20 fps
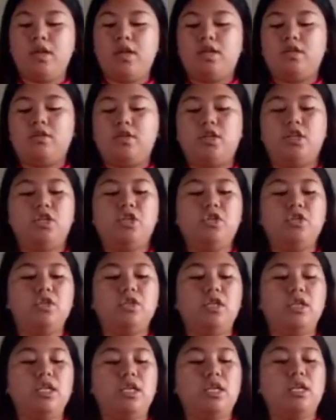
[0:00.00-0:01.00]

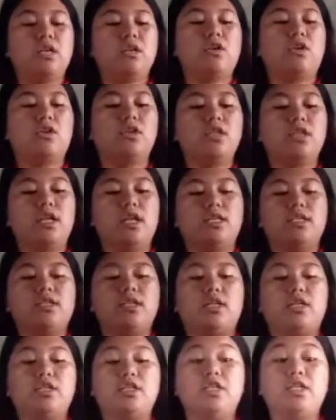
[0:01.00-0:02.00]
Traditionally, contents
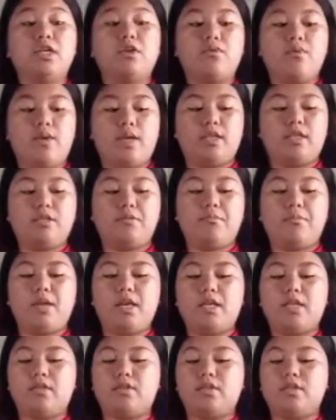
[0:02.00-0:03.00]
are sequenced
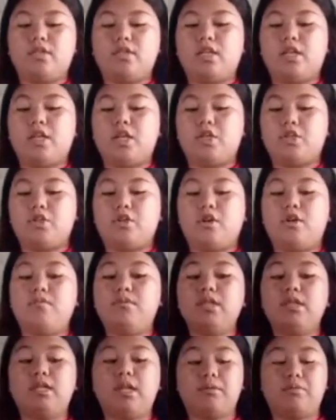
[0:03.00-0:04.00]
based on the nature of
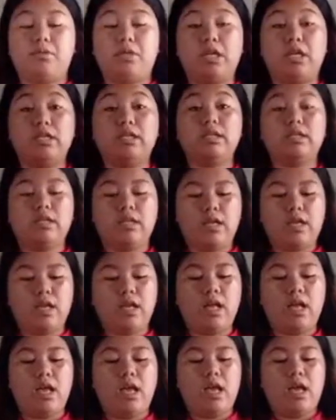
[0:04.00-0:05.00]
the subjects
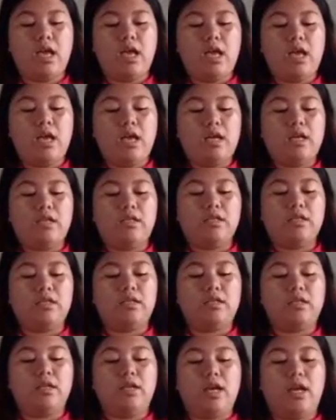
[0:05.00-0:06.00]

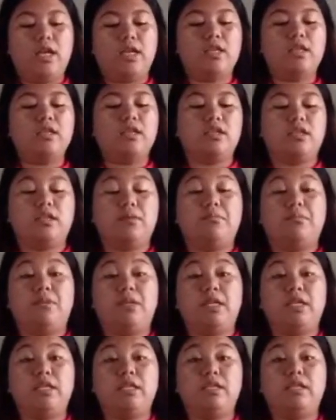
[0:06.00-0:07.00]
and
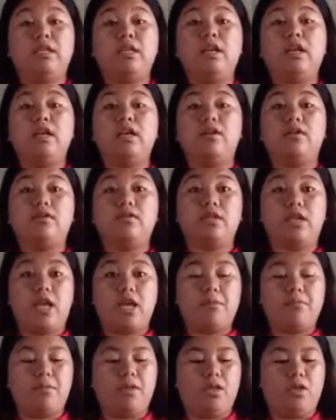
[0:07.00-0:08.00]
discipline
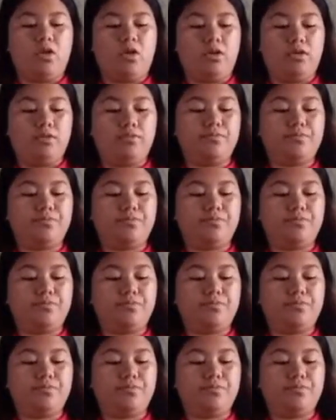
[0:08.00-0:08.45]
they belong.